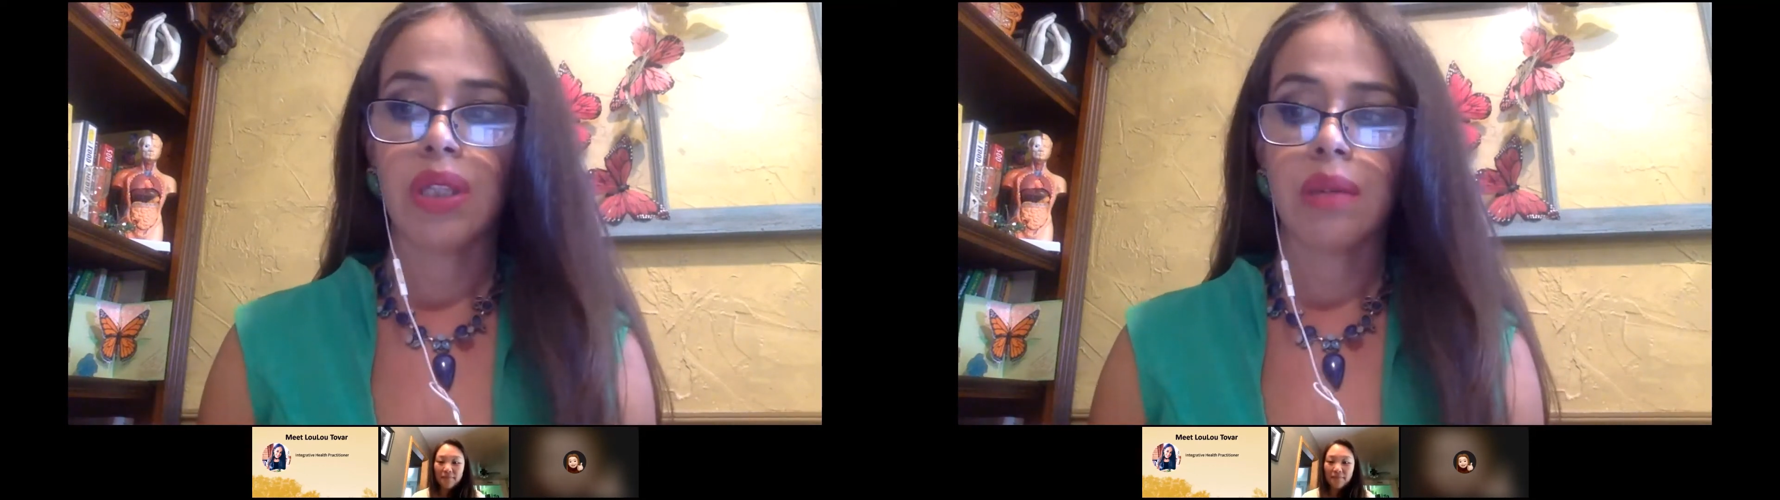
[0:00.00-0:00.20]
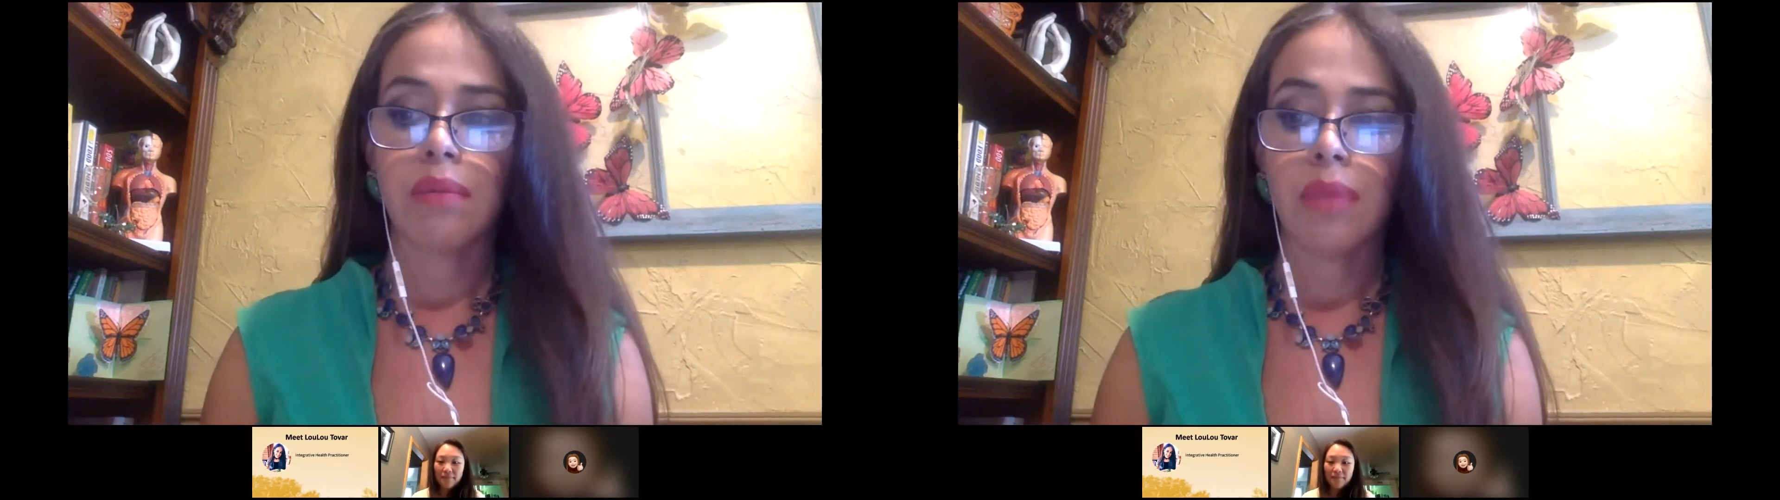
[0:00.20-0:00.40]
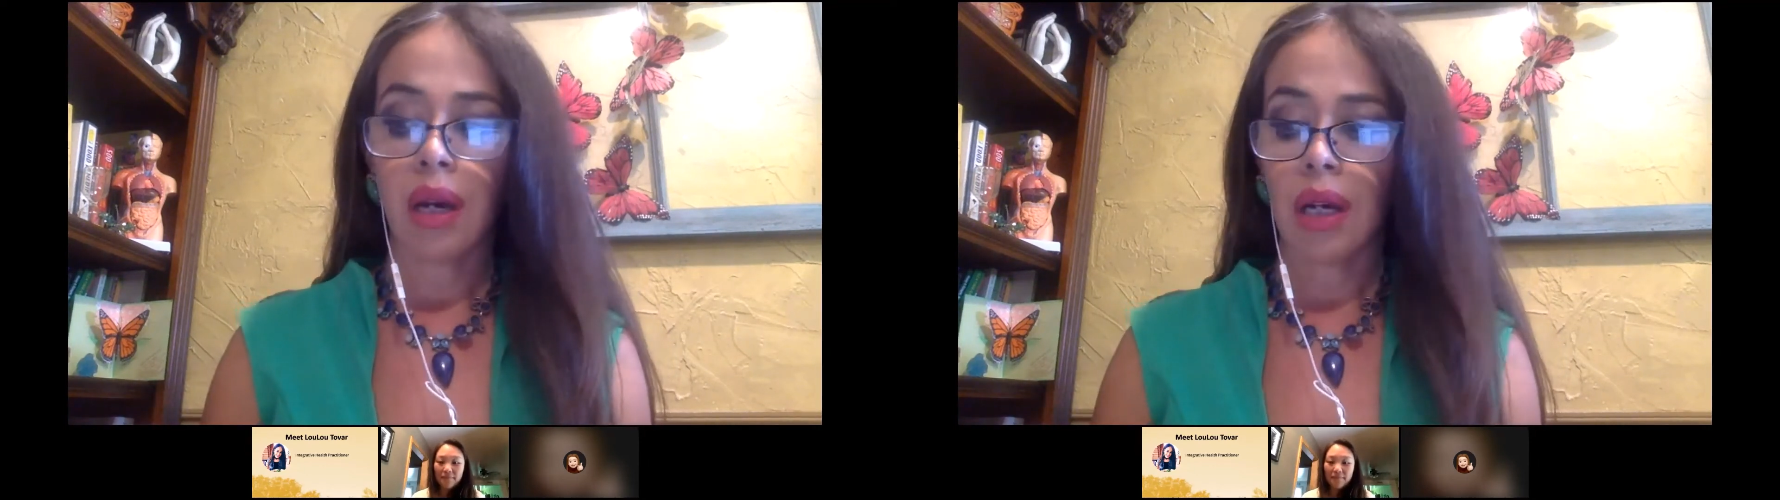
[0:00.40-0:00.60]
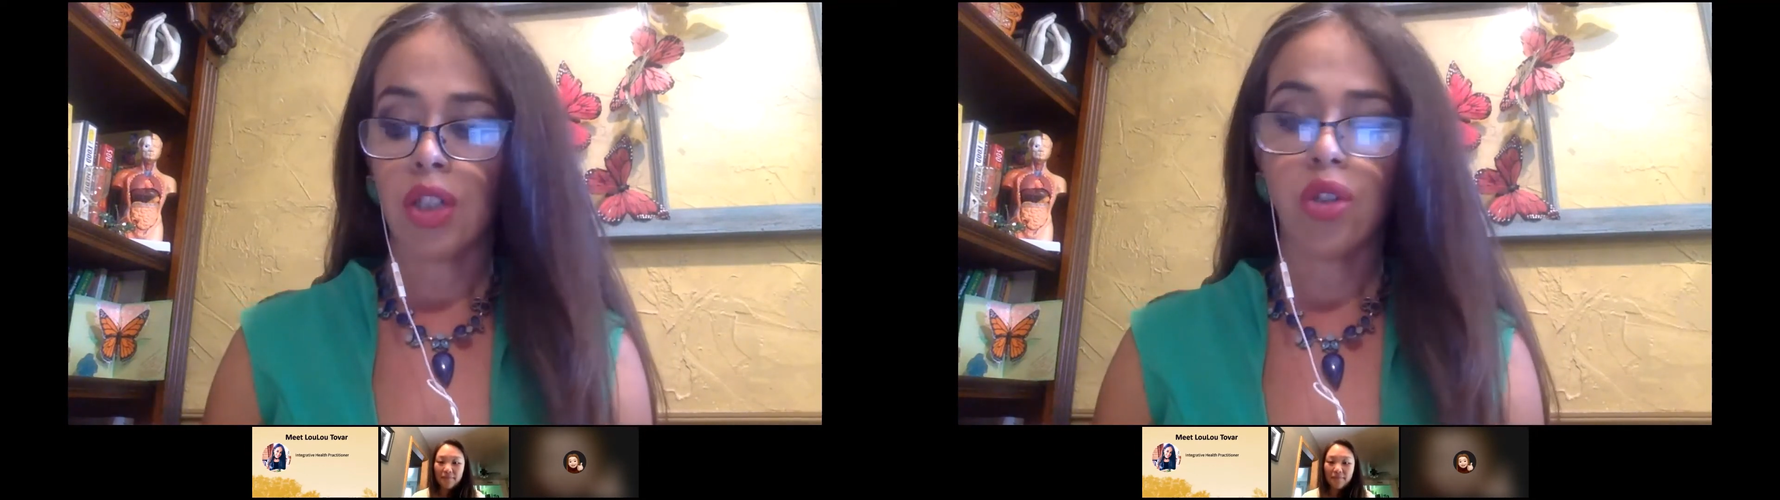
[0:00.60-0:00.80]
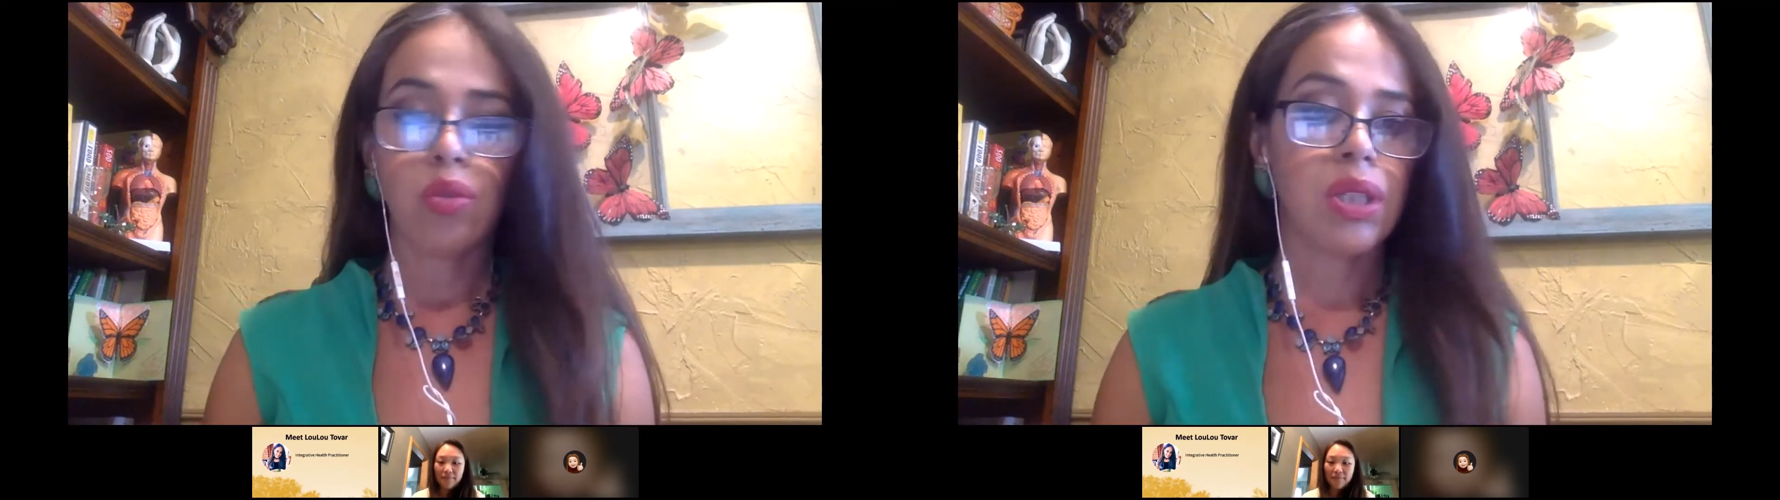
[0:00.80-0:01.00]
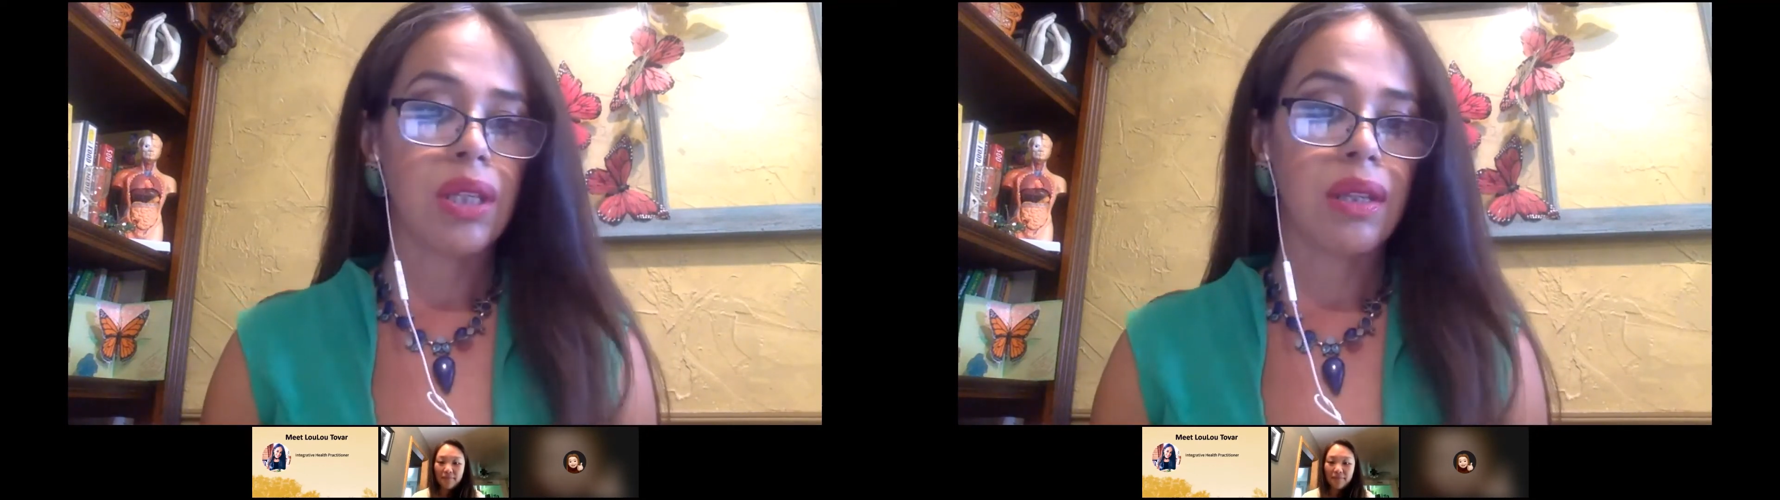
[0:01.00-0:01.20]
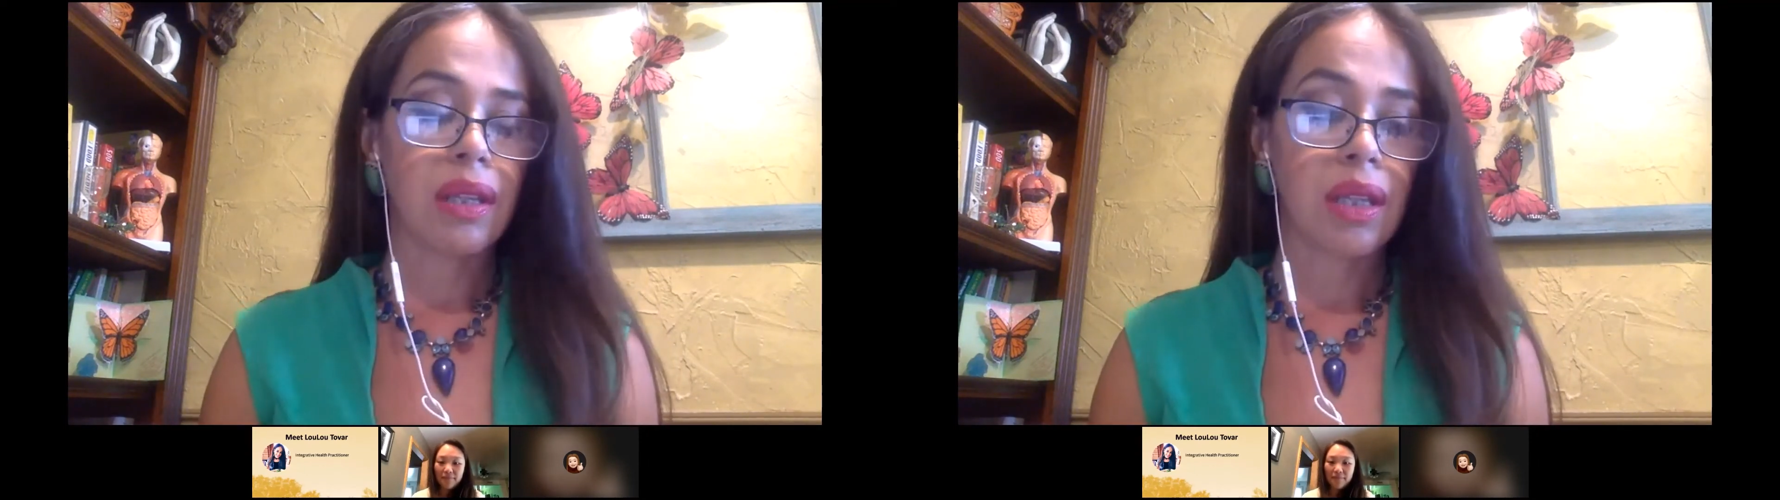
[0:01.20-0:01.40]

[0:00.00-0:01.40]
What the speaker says: some juicing.